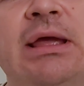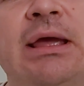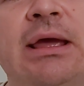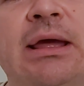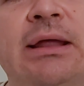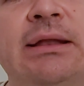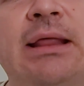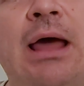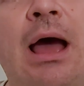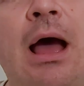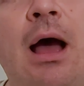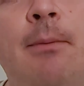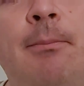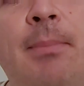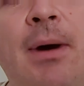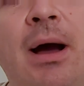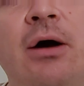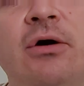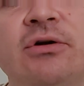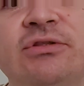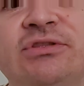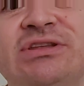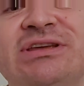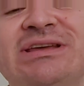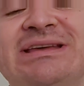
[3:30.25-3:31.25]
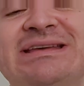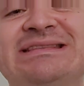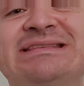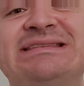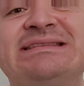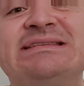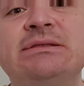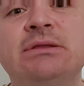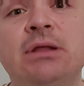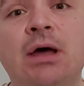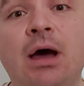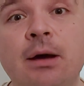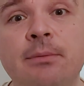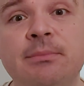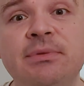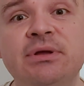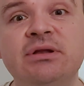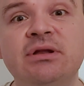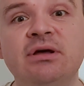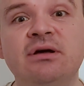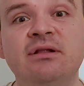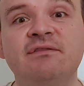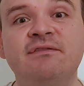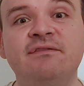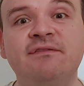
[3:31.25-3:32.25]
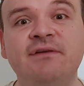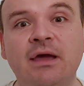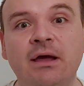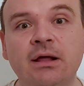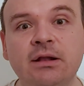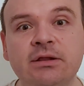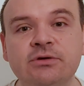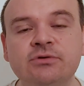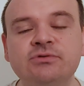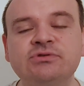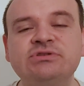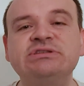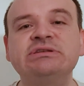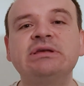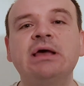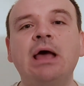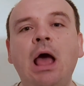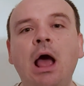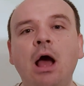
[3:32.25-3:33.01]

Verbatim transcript: and about its nominal values,